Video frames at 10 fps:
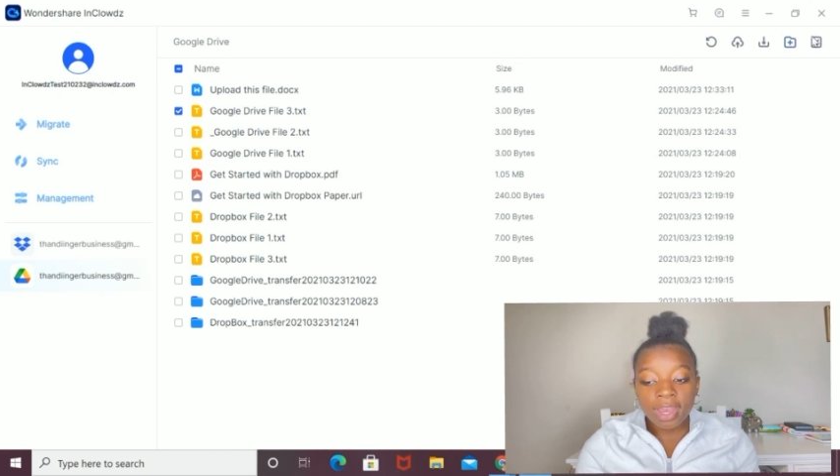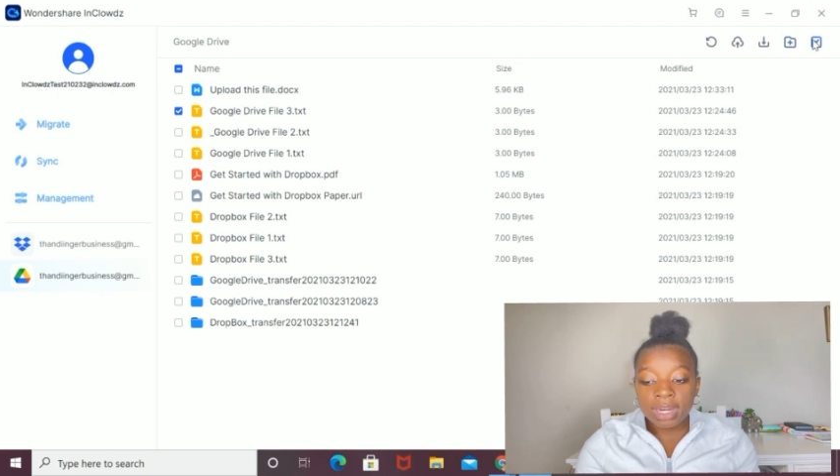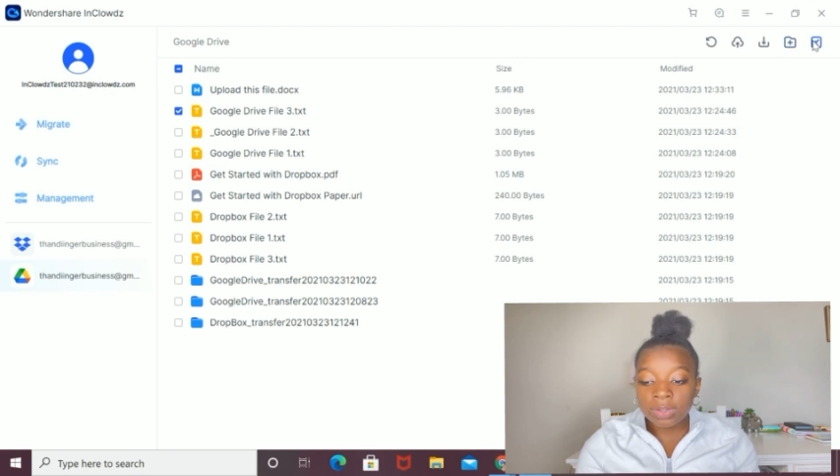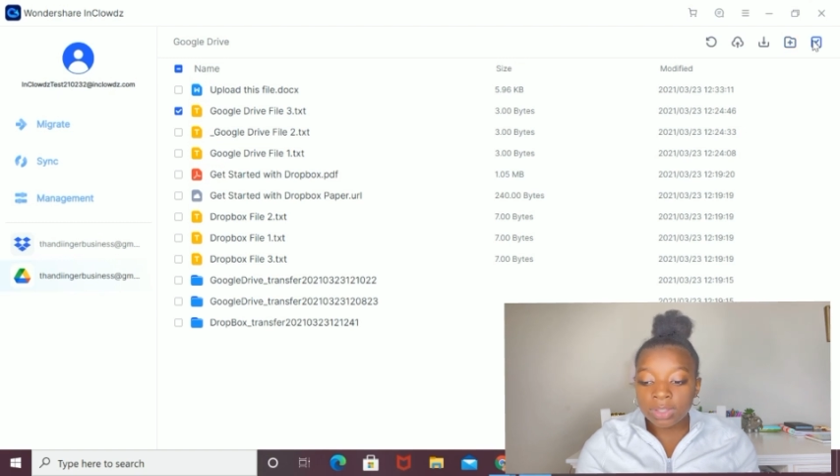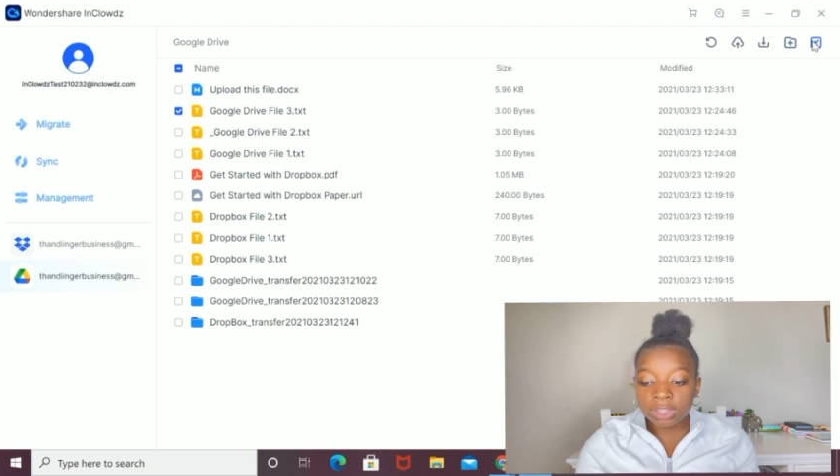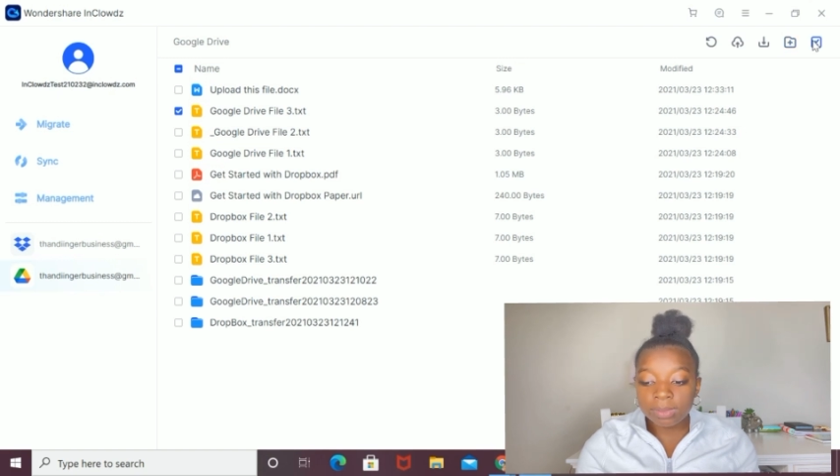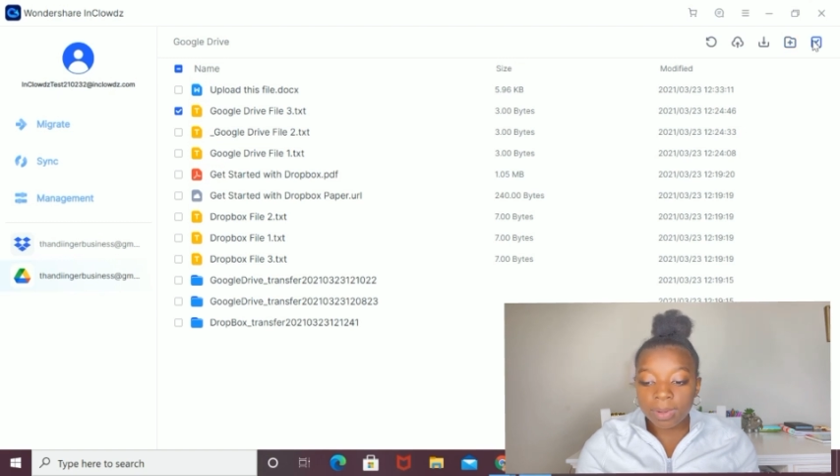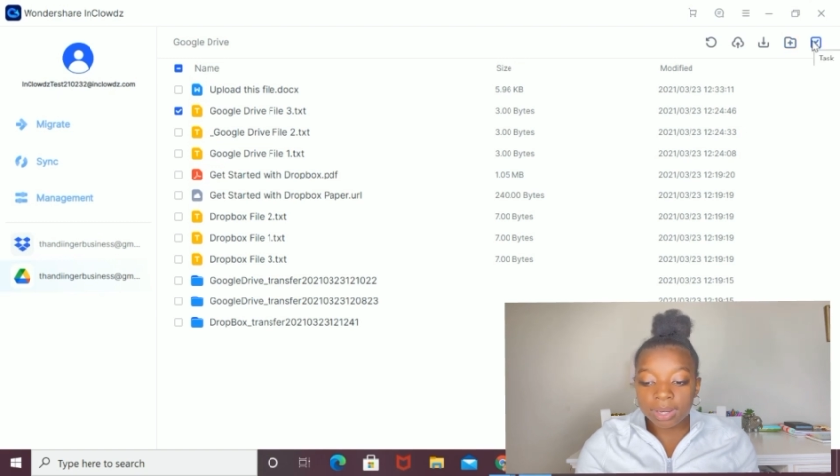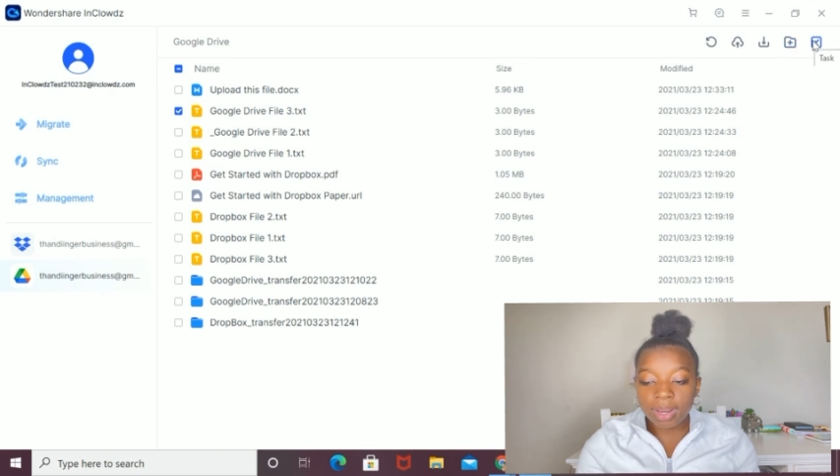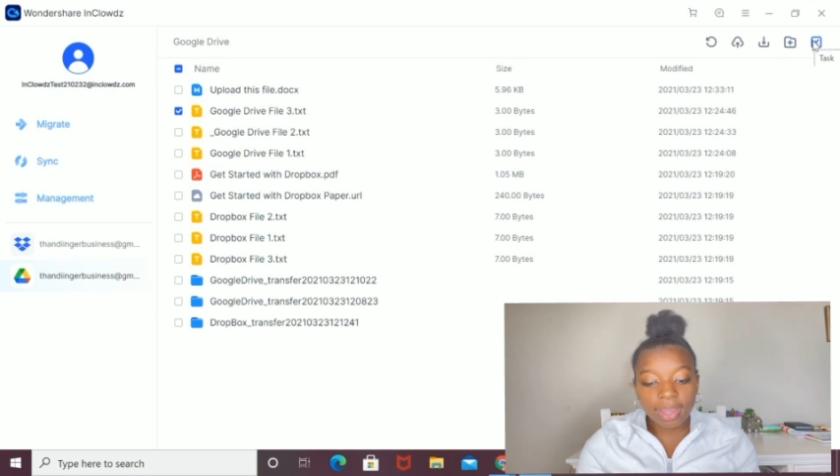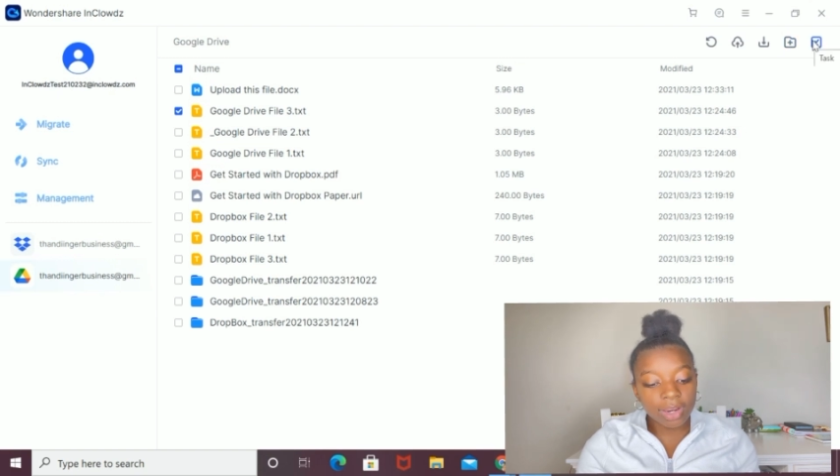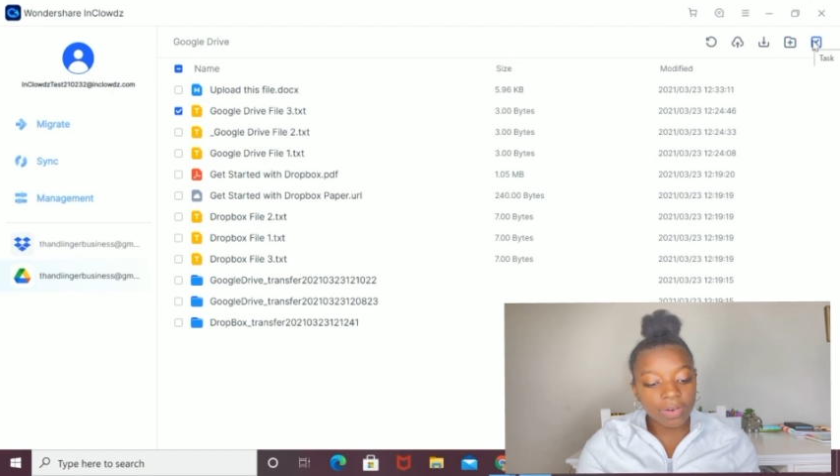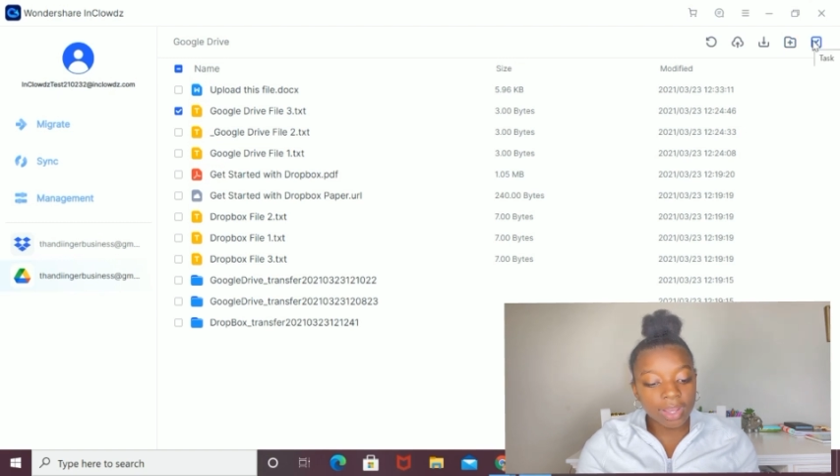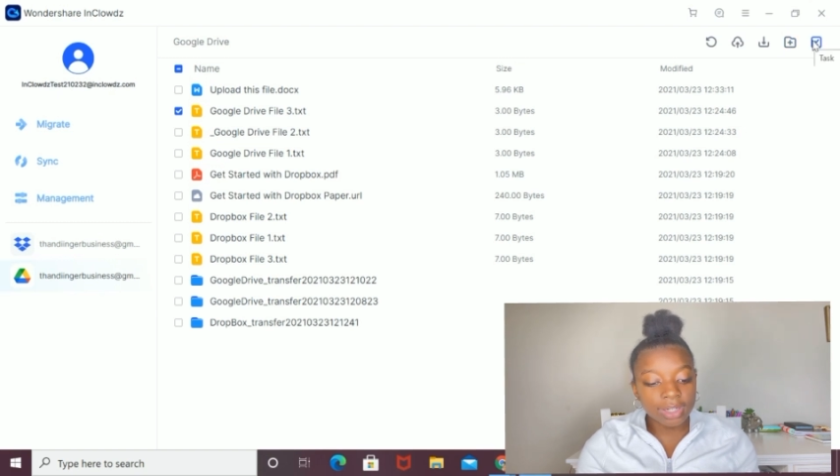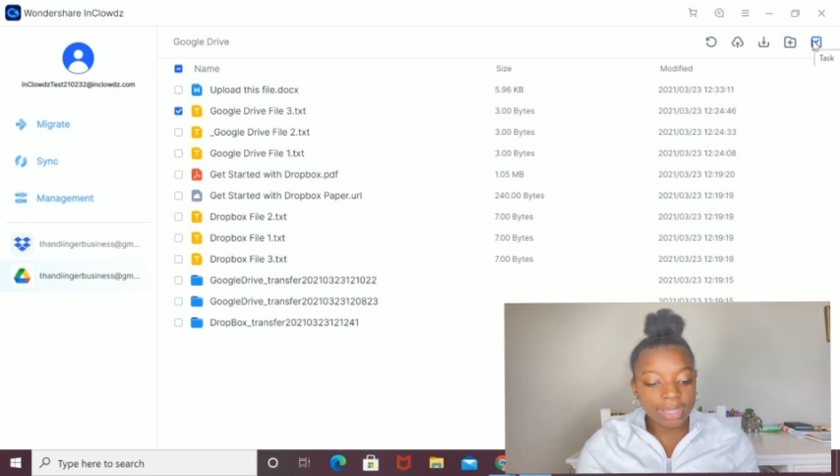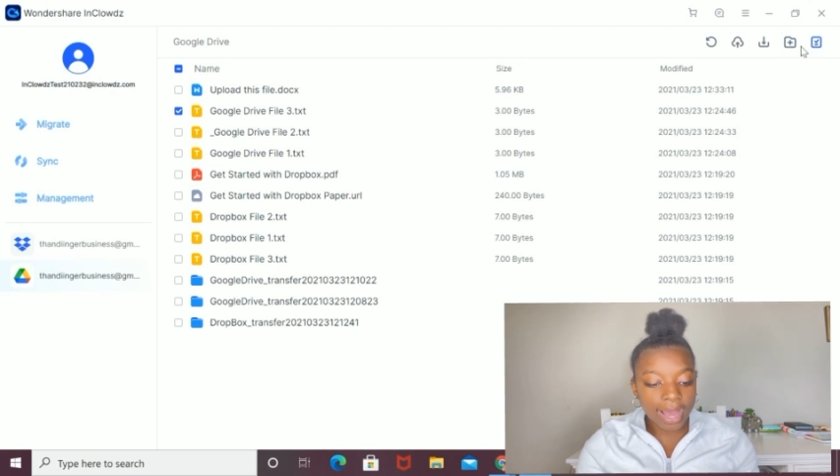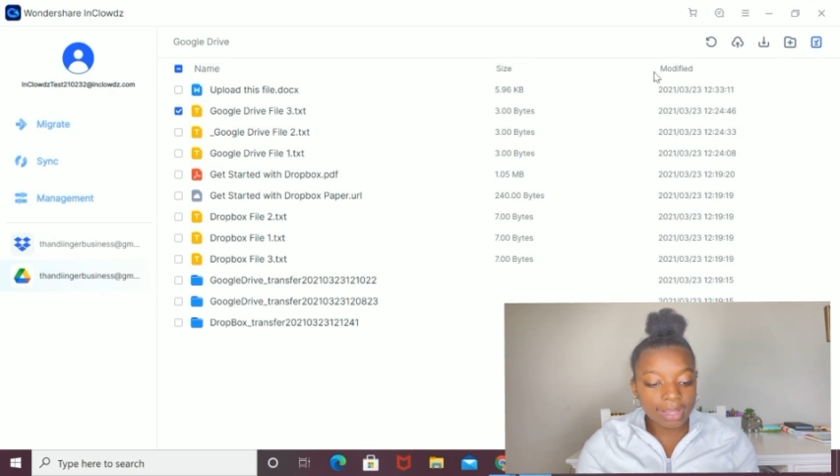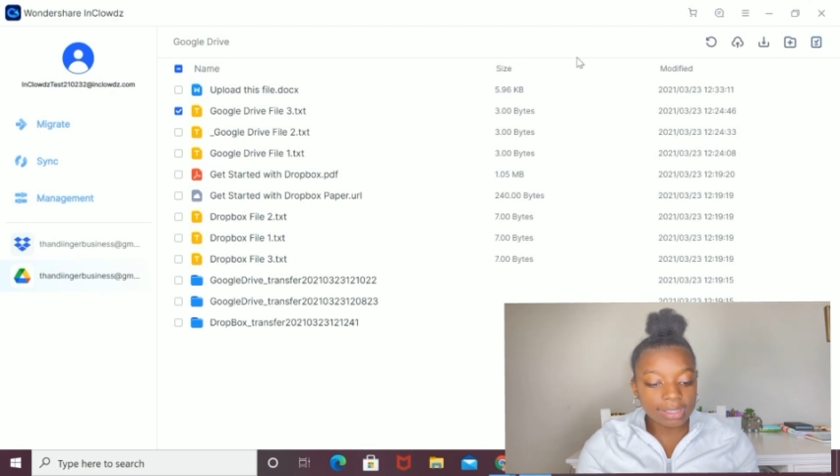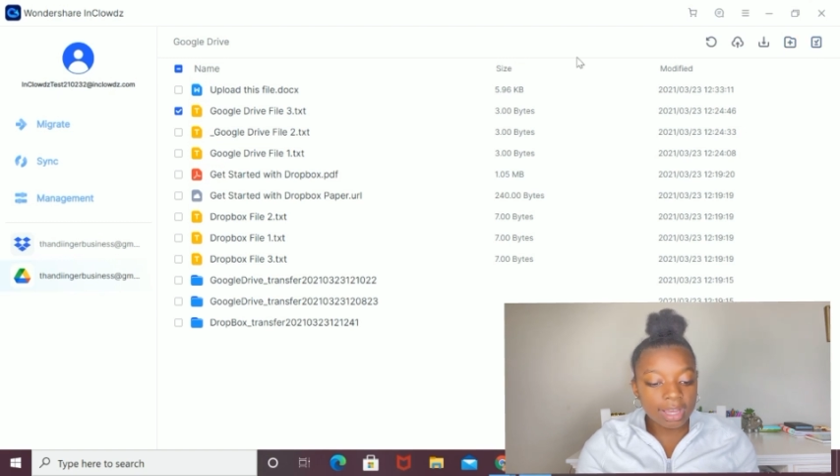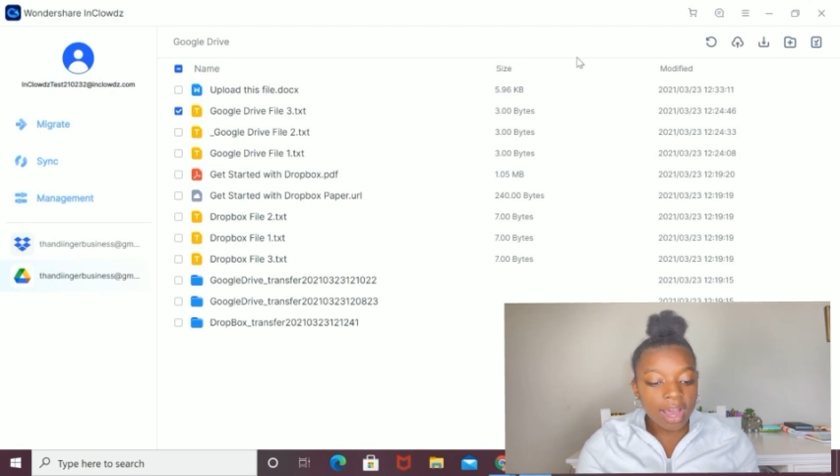Using this button, I can create a
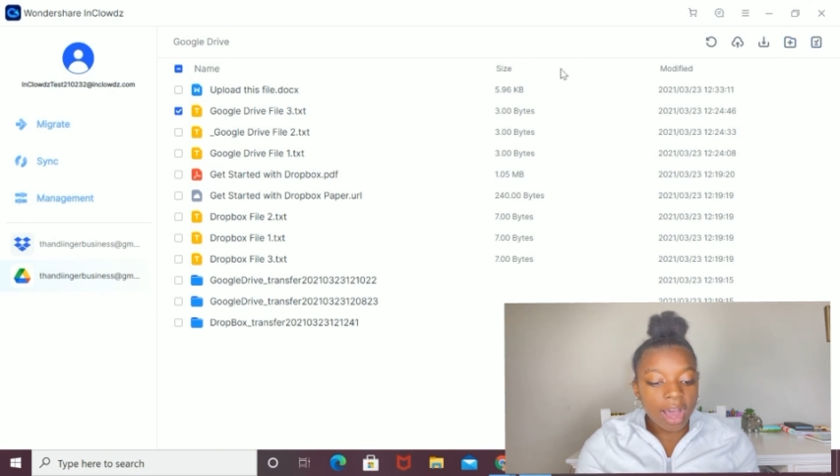task.